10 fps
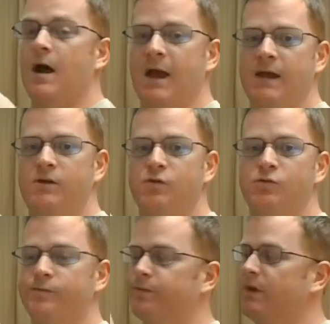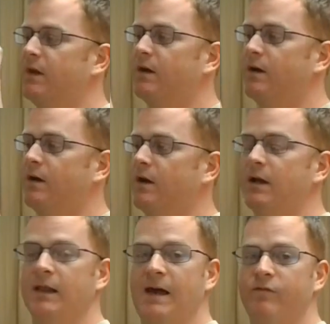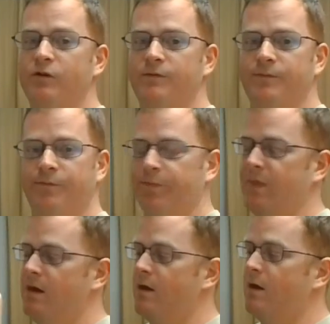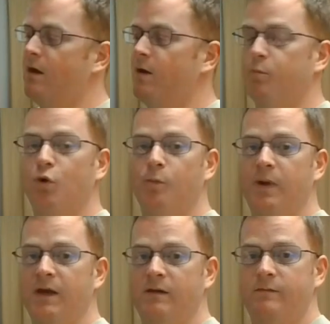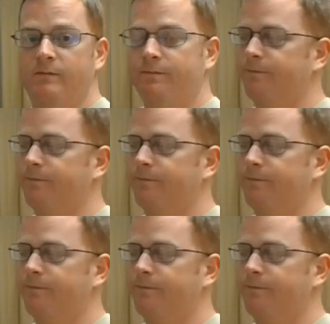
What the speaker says: a handle, a lever, a pull pin,